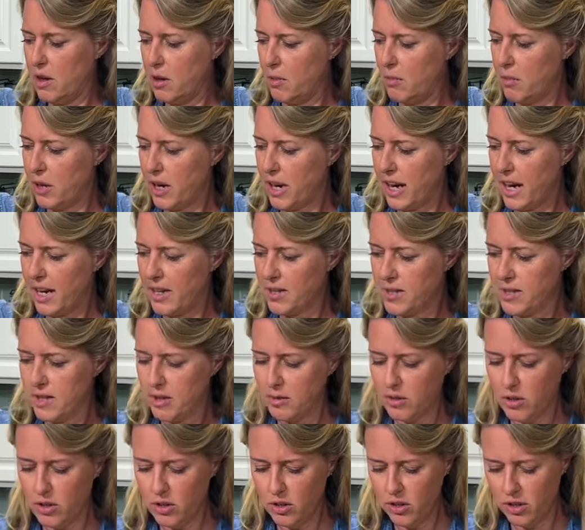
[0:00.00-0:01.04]
But as
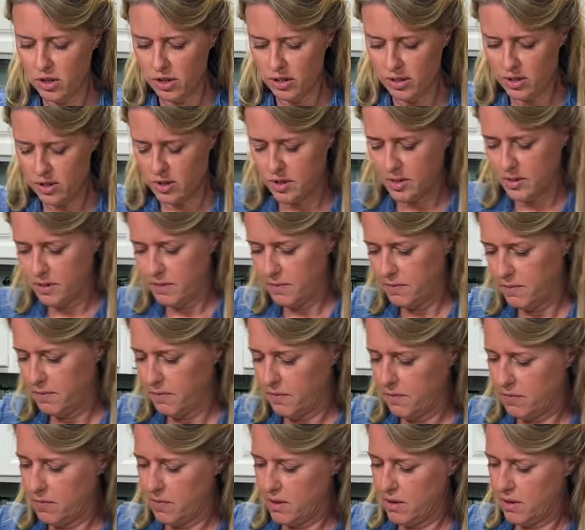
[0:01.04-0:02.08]
it cooks,
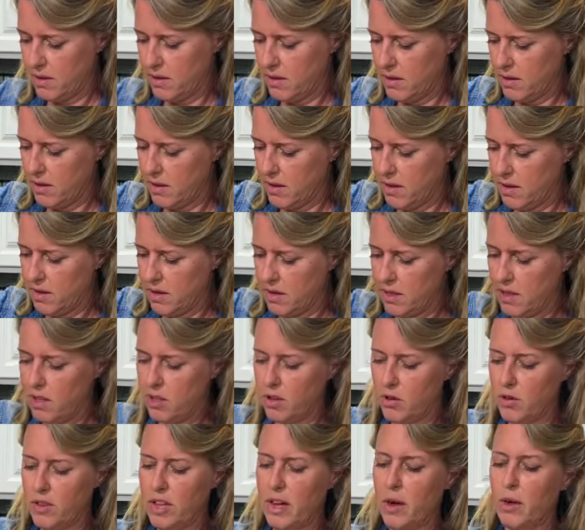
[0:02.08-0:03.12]
you
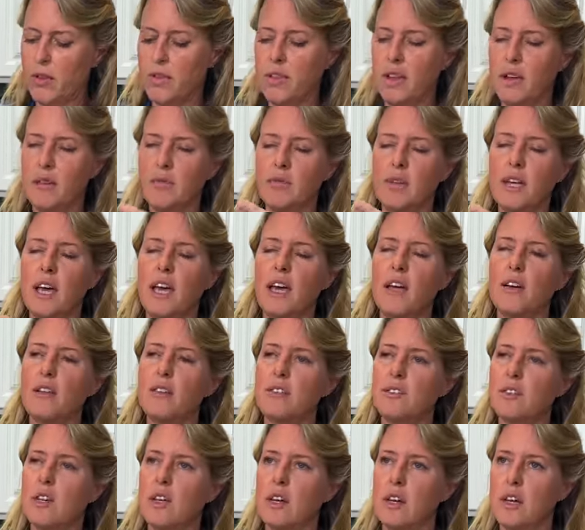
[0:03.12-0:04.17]
know, that kale
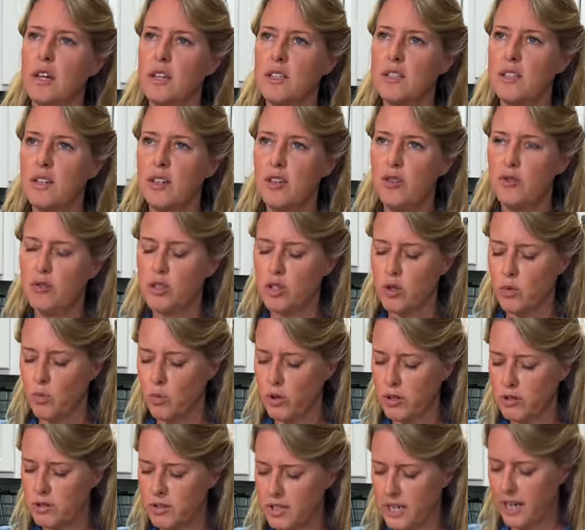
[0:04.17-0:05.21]
is gonna continue to
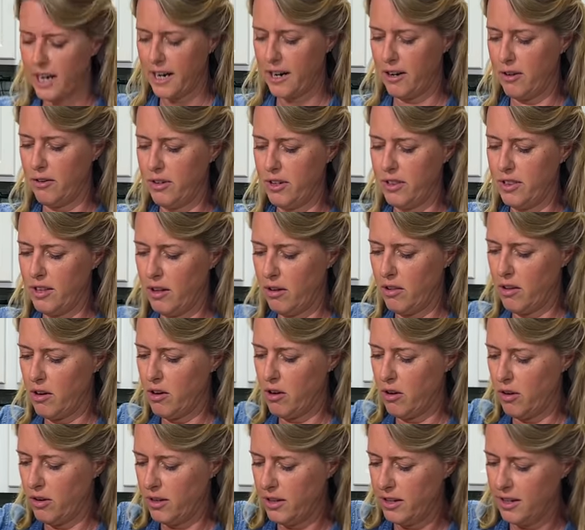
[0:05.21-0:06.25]
wilt down, and it'll
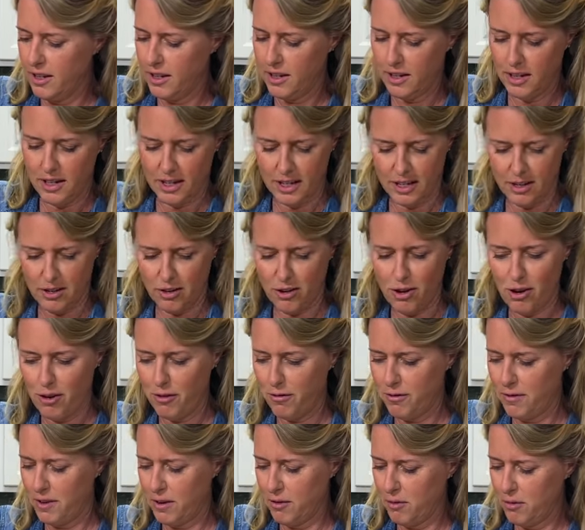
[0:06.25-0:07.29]
all
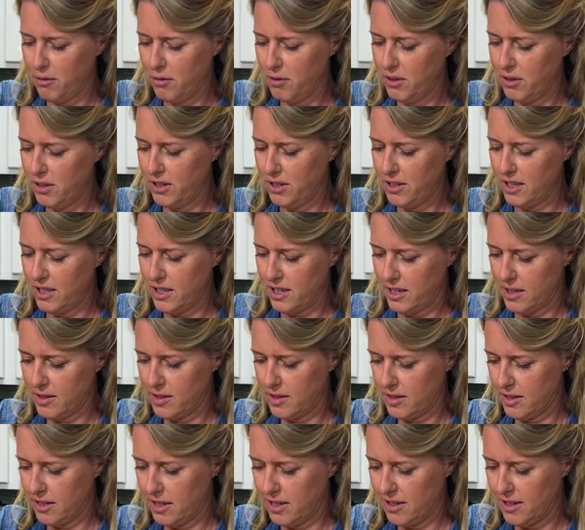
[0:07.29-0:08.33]
fit really
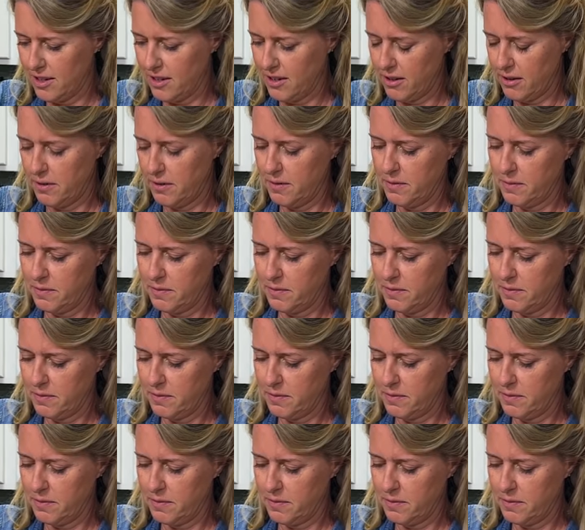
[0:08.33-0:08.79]
nicely in there.